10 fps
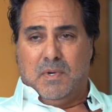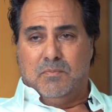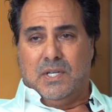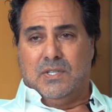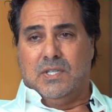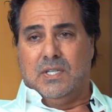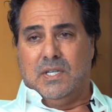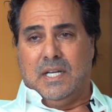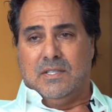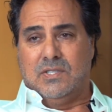my brother
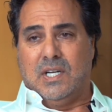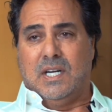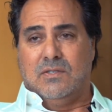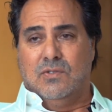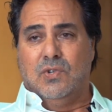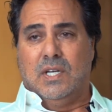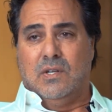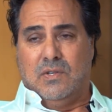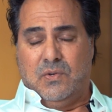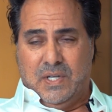and started
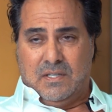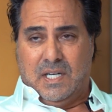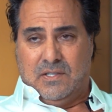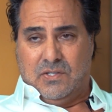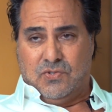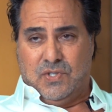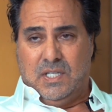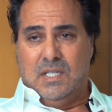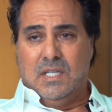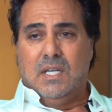doing the retail
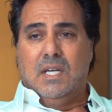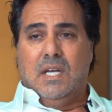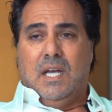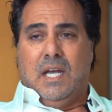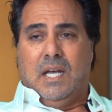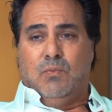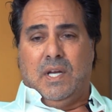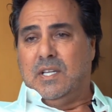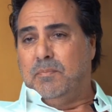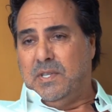industry. And
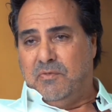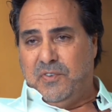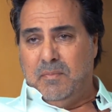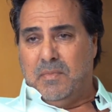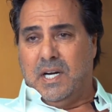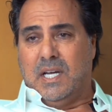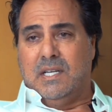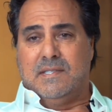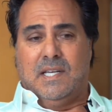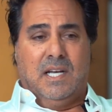we end up at the flea
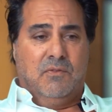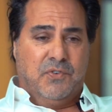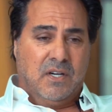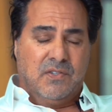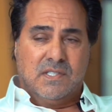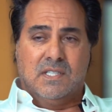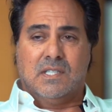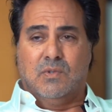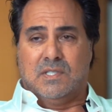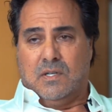market selling
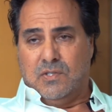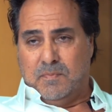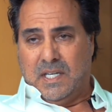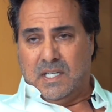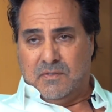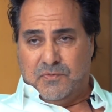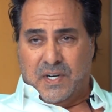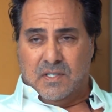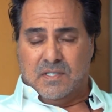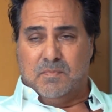fragrances. I was a cosmetic and
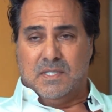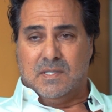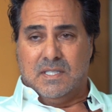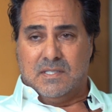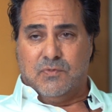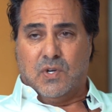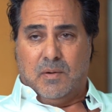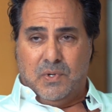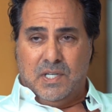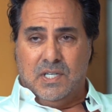fragrance business for a
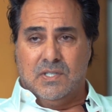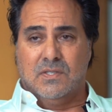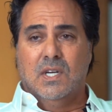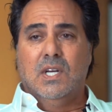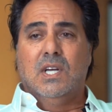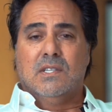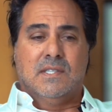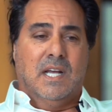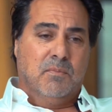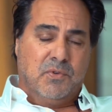couple of years,
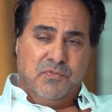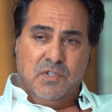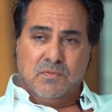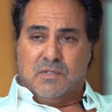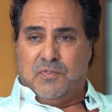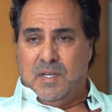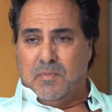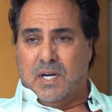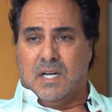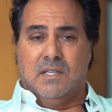selling perfumes at flea
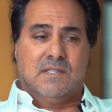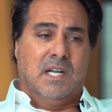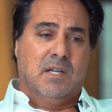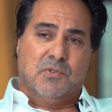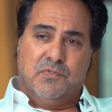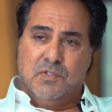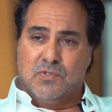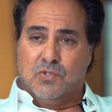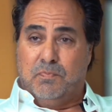markets, selling perfumes to